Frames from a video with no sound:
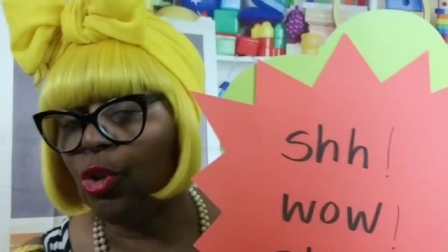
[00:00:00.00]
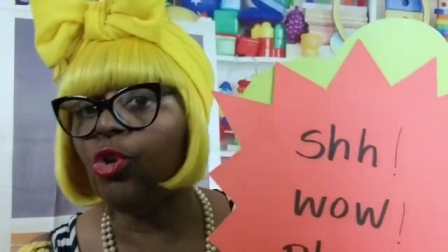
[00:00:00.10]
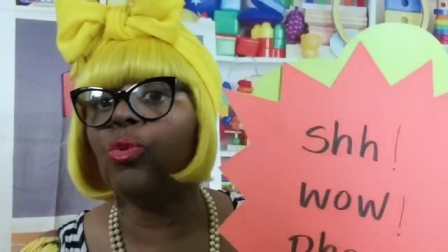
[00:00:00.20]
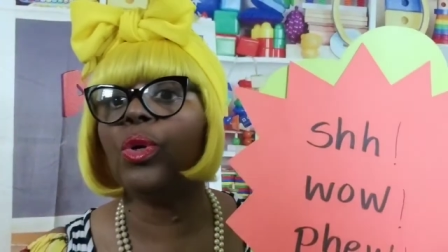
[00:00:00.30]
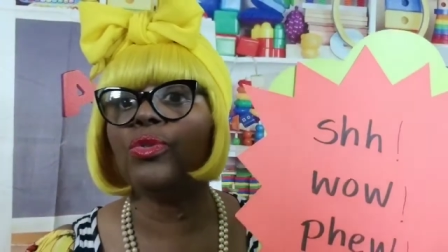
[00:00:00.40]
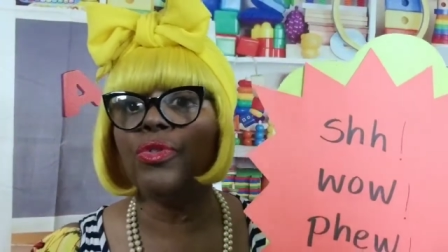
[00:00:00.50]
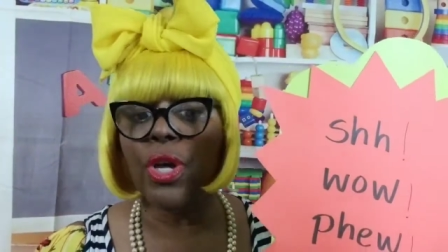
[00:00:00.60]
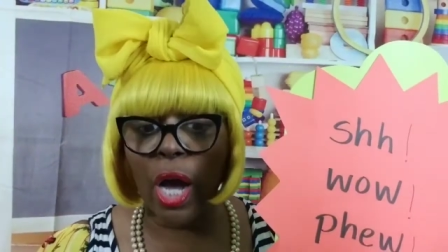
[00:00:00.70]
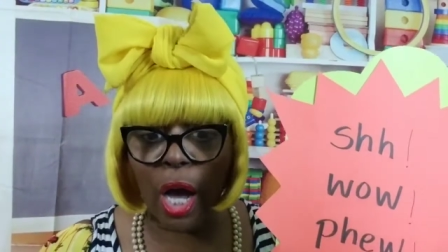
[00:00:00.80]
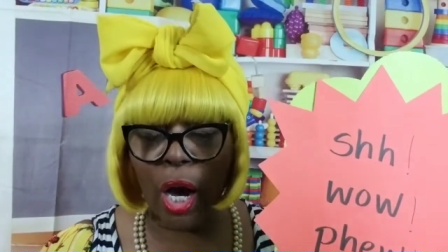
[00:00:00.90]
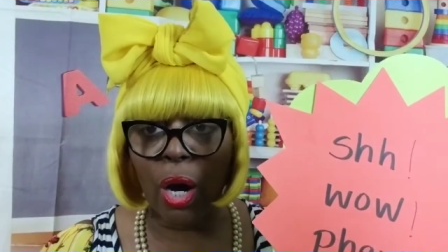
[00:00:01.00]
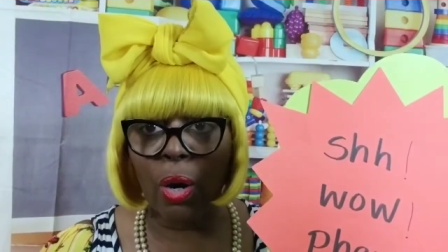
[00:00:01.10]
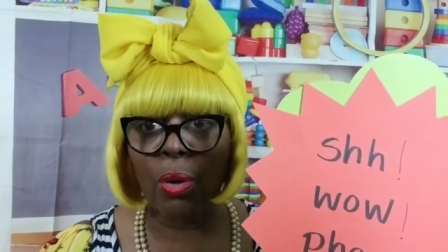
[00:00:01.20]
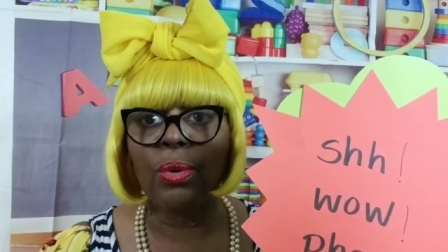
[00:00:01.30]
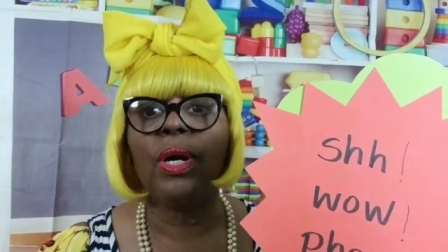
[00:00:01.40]
you will
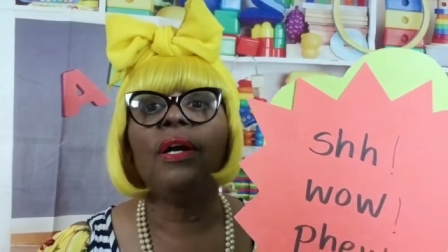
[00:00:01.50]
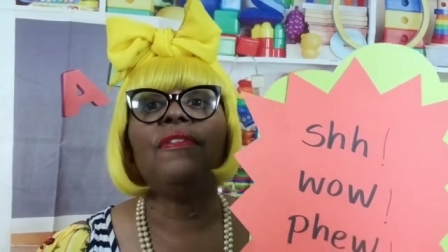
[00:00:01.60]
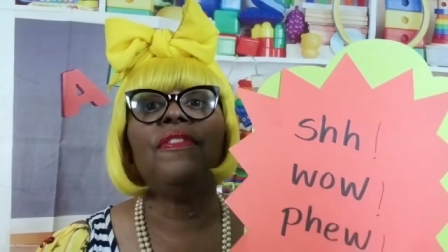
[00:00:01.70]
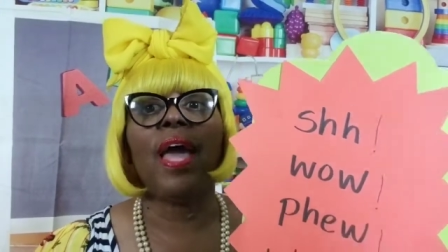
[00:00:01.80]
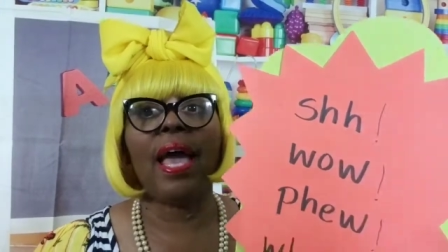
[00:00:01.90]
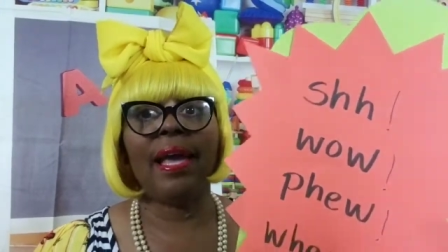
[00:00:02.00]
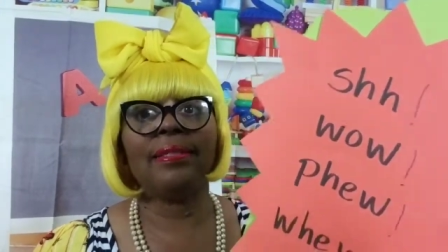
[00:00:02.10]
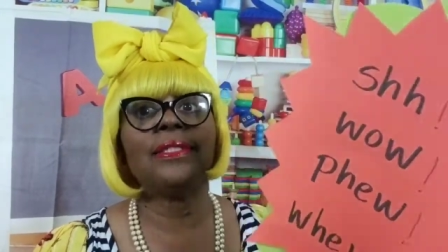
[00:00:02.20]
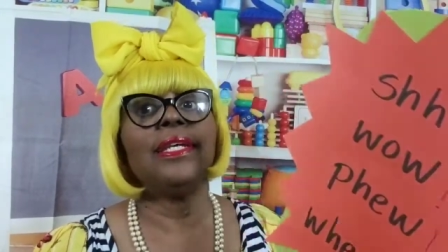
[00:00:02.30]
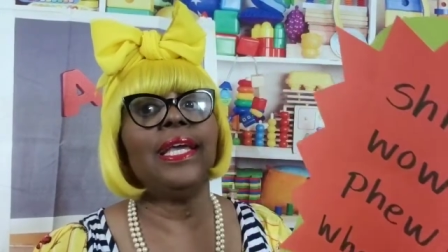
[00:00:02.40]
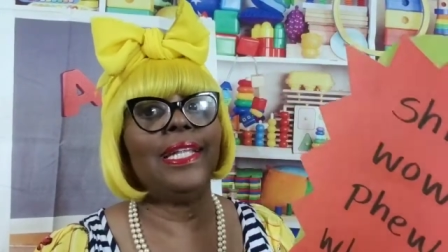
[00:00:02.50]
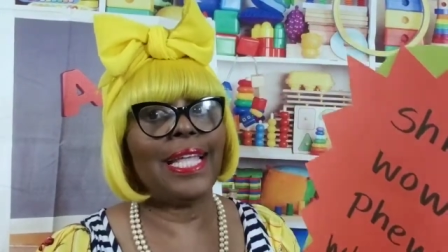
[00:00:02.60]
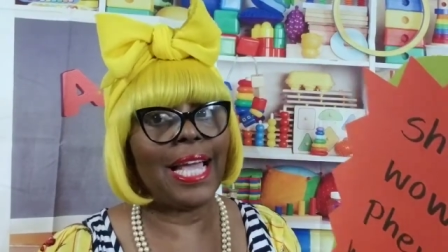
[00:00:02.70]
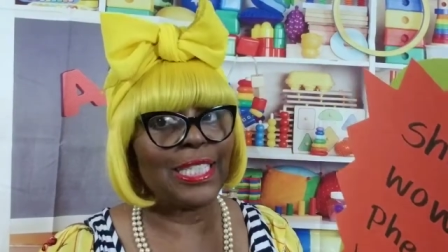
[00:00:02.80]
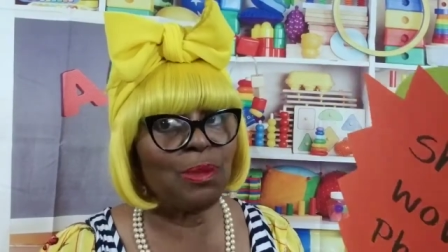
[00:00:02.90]
know that
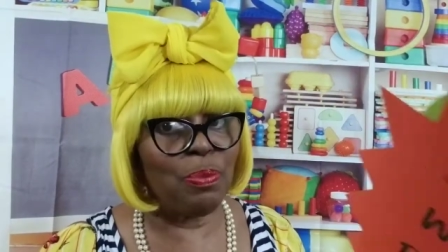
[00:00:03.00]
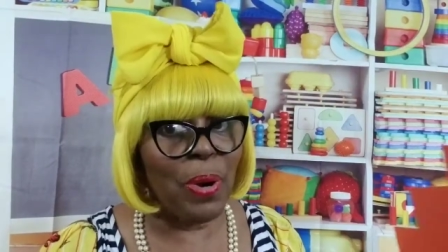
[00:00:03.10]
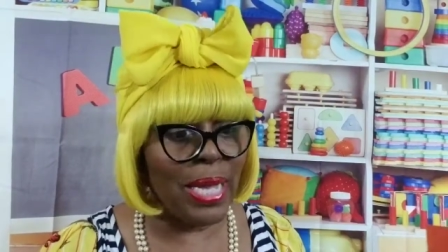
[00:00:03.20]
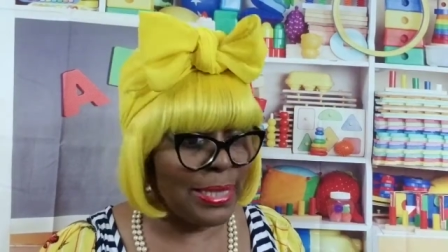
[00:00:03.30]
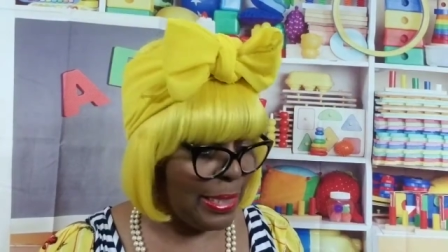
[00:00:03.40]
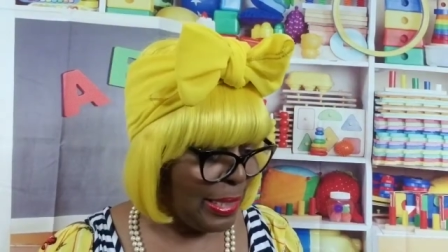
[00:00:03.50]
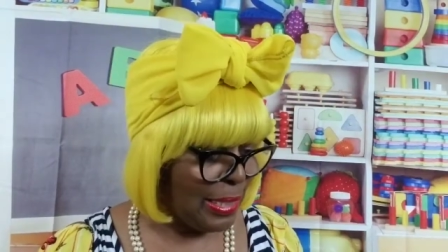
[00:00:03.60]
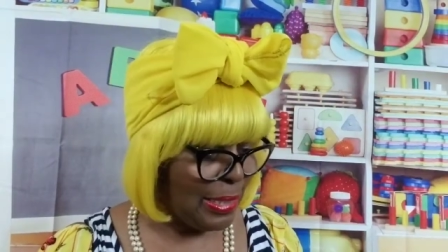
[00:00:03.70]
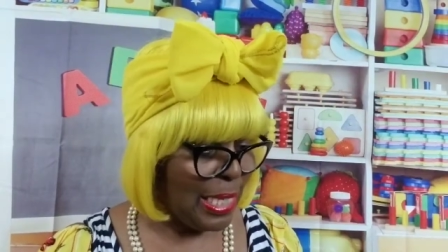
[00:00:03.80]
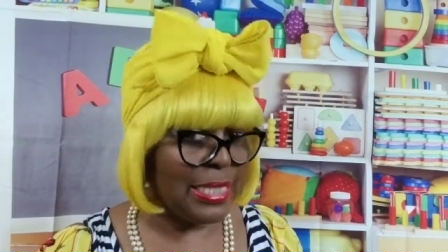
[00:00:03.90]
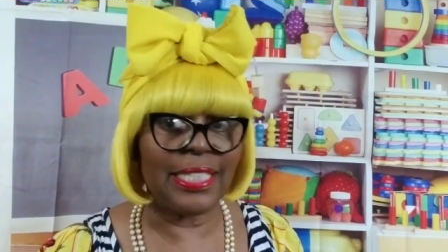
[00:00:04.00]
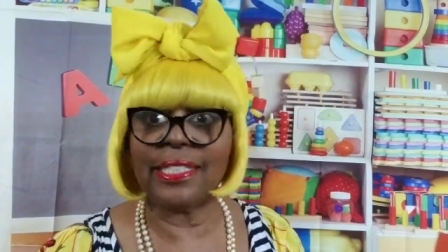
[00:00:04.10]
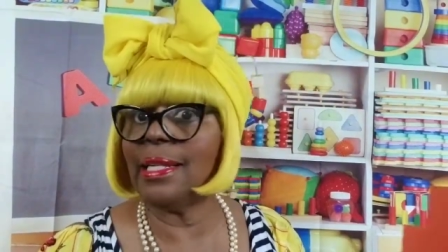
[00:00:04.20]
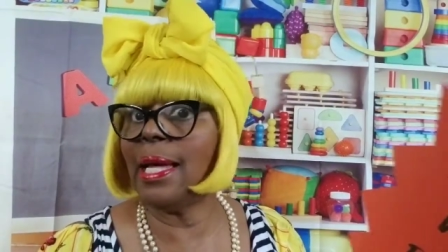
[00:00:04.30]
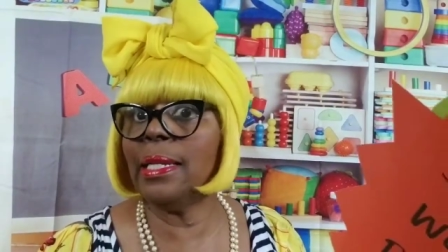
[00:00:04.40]
it expresses a
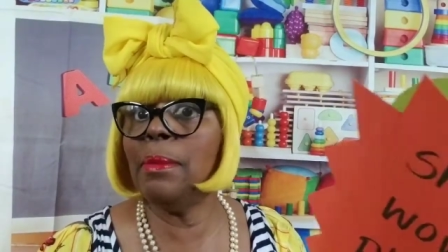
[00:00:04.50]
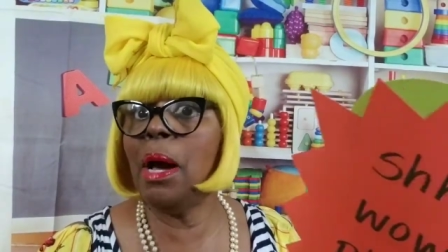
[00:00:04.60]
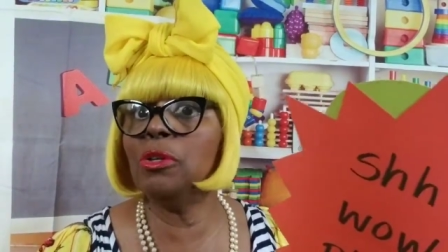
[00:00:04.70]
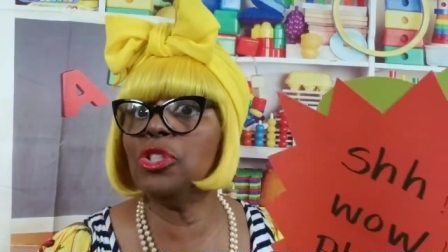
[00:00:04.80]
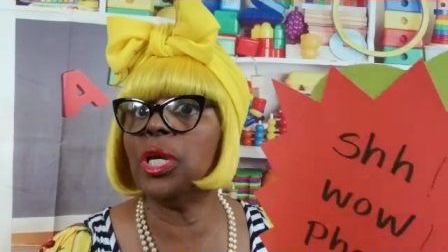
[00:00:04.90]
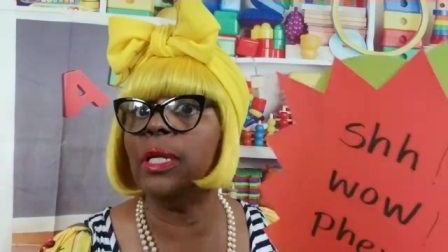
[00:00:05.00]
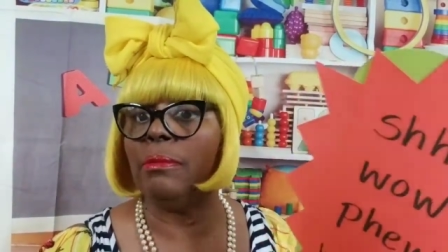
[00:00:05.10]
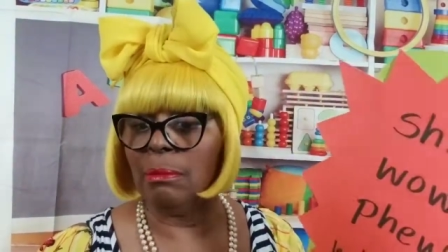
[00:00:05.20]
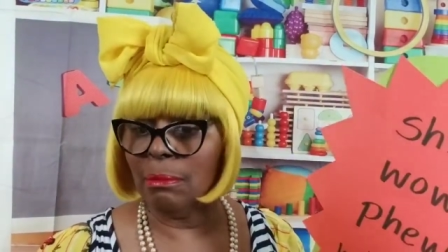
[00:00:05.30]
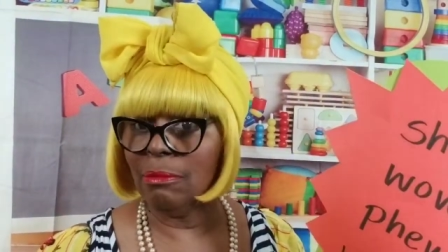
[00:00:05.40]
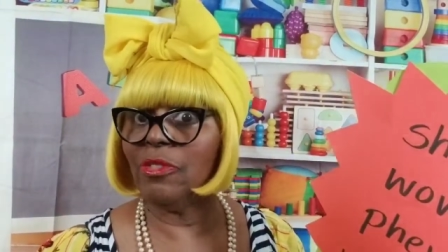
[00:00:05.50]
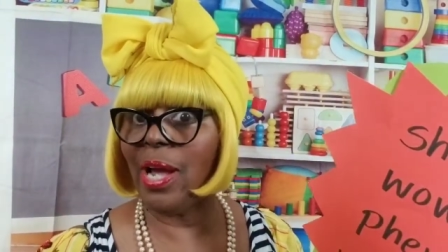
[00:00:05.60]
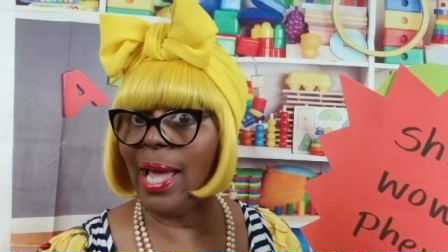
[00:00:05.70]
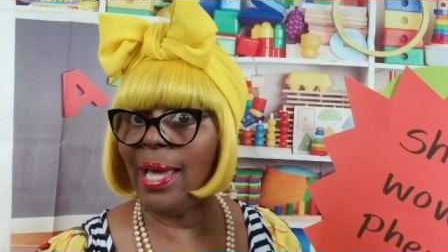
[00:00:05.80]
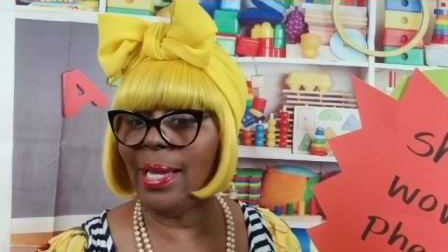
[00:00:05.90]
sudden emotion,
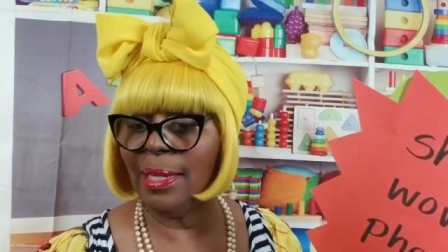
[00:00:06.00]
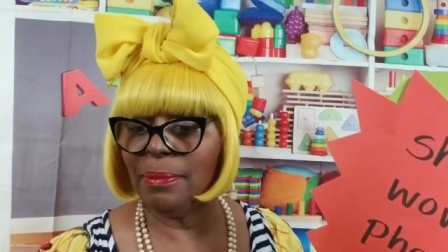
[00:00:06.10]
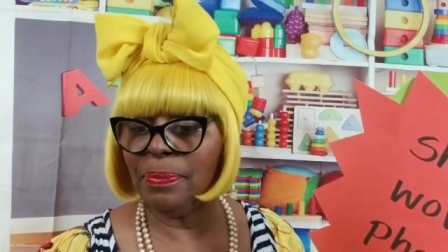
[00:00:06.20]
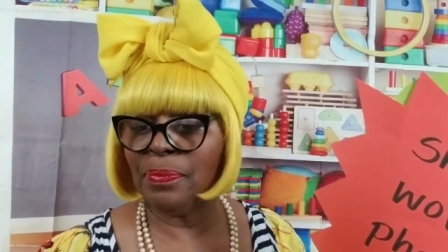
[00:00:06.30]
right?